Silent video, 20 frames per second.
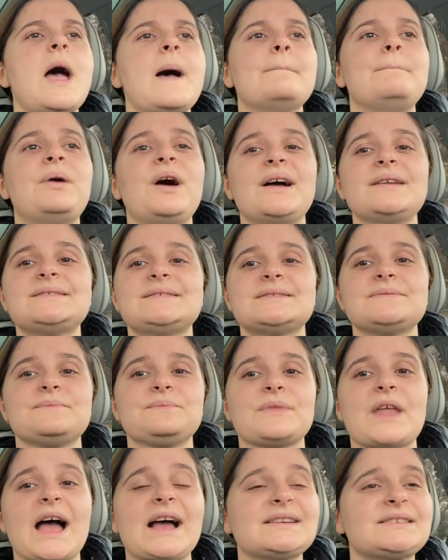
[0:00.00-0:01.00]
but
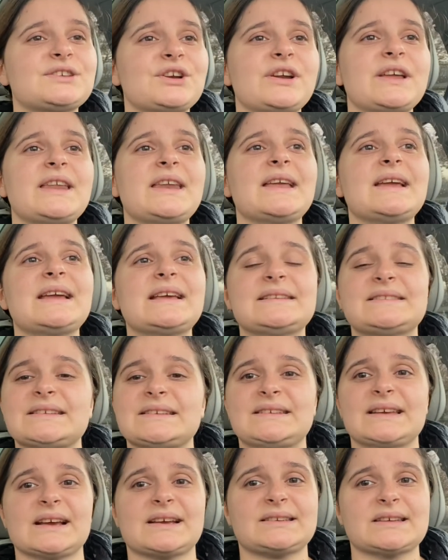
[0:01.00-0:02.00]
I started getting into
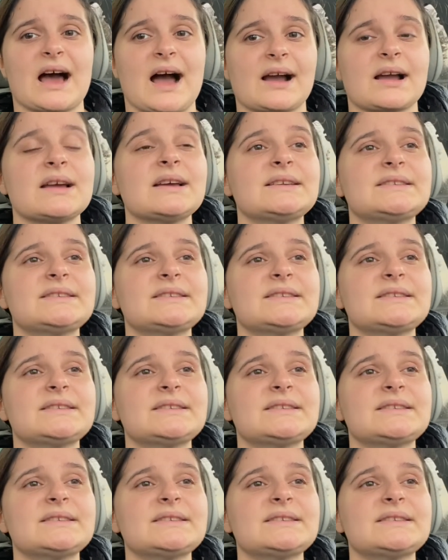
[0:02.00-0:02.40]
TikTok.